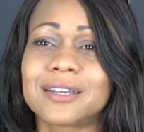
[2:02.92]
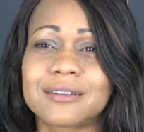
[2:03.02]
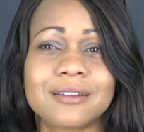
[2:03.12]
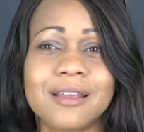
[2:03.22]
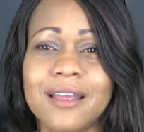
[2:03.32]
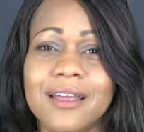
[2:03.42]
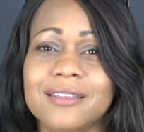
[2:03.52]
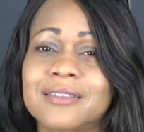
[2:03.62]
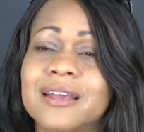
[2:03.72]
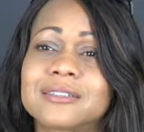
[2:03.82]
and
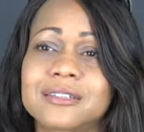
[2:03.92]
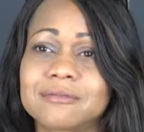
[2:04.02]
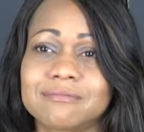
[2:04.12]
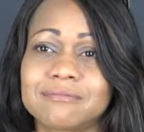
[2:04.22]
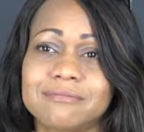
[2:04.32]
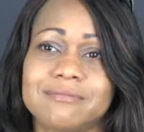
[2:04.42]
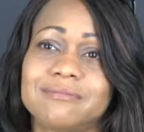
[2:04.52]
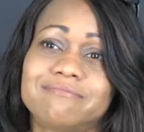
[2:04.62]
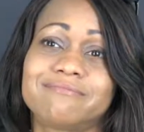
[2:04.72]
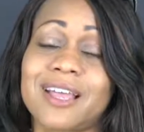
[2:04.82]
that's
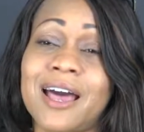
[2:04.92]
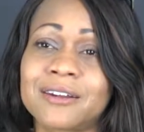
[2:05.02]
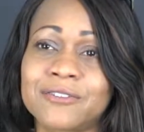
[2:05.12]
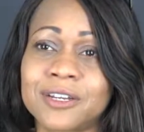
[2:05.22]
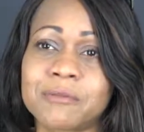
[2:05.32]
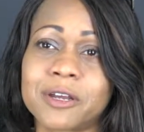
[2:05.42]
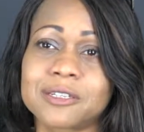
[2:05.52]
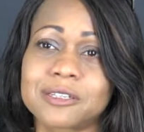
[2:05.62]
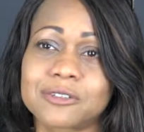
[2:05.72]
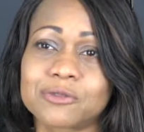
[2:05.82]
out of
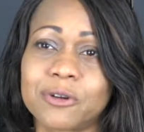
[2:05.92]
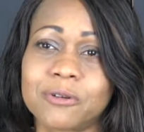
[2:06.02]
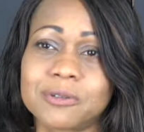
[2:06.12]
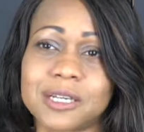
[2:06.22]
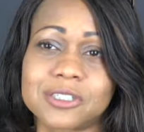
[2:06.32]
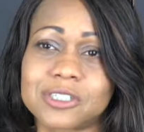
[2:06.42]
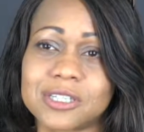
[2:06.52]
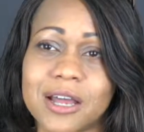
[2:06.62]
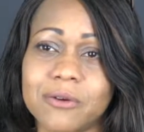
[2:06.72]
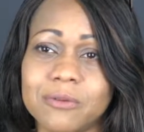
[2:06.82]
anybody's control. That's just
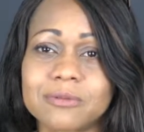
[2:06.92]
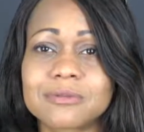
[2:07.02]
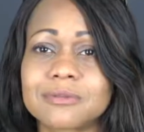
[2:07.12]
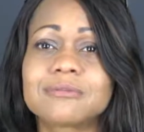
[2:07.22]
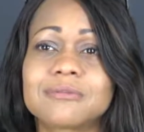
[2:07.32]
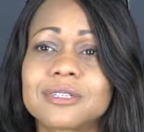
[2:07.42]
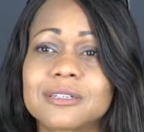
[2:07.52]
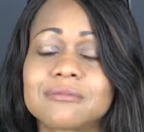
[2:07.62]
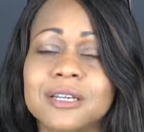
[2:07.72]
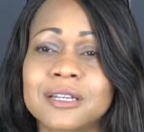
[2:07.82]
how
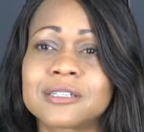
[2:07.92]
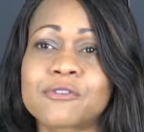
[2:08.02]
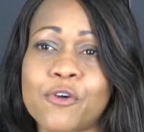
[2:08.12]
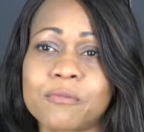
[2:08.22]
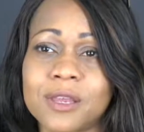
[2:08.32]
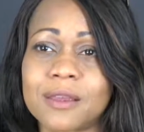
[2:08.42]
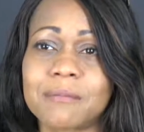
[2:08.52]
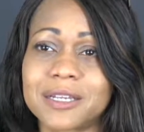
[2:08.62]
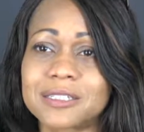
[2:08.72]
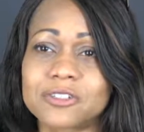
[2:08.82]
it is for me and
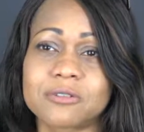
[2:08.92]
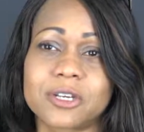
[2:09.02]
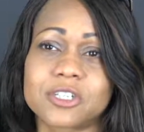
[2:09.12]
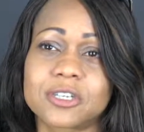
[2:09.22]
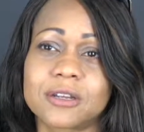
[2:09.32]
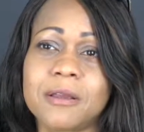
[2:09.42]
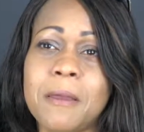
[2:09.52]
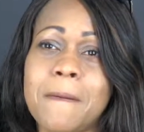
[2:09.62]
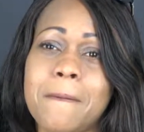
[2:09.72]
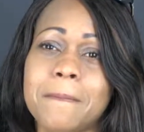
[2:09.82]
my situation.
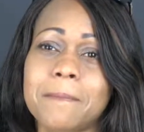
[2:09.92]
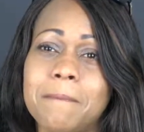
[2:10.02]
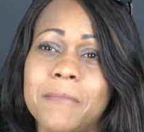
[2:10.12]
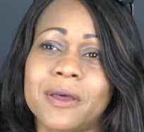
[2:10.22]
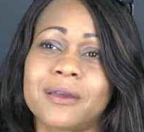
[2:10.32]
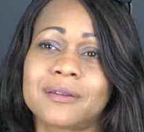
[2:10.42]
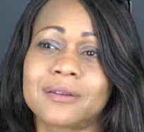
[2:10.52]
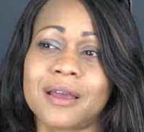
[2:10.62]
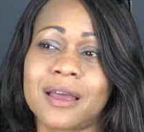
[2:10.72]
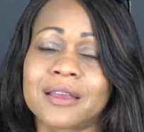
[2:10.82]
But
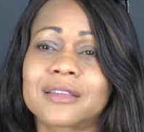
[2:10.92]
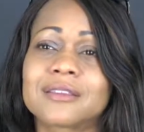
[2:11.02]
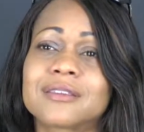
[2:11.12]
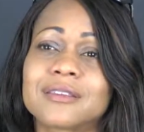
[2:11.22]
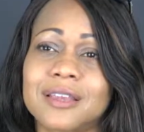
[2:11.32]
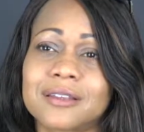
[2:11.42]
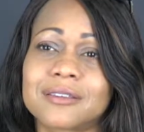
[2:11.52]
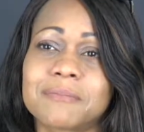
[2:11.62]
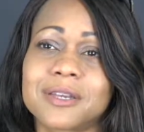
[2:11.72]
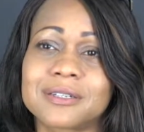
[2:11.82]
I think
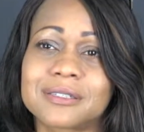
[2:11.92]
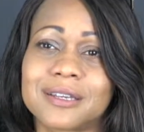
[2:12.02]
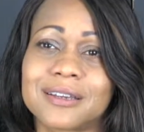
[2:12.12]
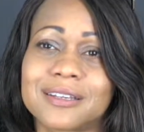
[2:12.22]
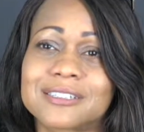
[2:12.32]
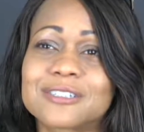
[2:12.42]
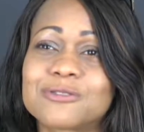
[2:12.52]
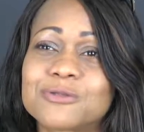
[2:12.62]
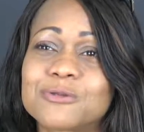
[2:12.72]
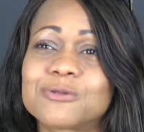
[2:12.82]
the biggest thing is
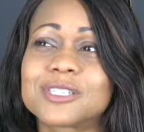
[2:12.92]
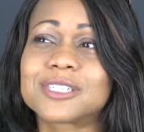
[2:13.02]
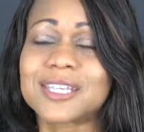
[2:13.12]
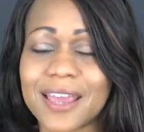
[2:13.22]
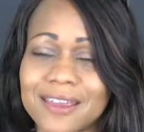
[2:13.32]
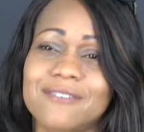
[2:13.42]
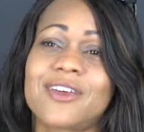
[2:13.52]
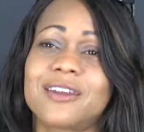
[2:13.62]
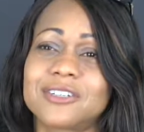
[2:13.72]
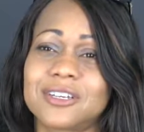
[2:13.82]
to take
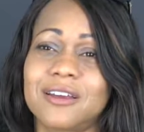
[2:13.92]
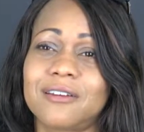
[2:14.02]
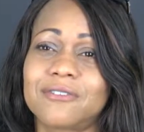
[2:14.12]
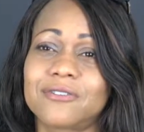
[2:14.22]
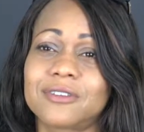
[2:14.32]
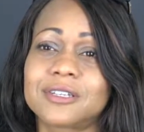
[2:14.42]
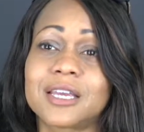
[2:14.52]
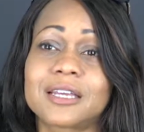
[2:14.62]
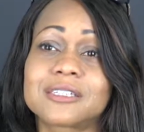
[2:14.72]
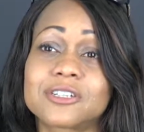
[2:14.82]
advantage of the
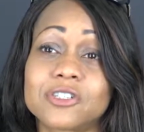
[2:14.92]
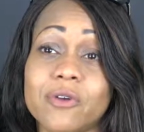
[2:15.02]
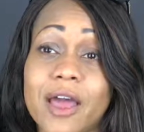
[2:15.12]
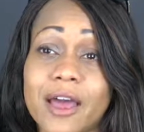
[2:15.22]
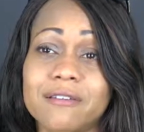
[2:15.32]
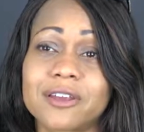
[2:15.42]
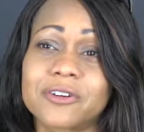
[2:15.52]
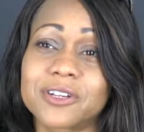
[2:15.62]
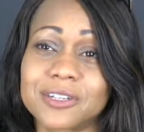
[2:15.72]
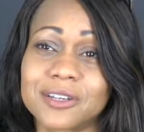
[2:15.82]
days that you have that
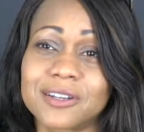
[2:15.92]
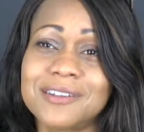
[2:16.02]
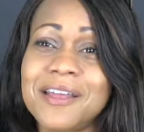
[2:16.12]
are good,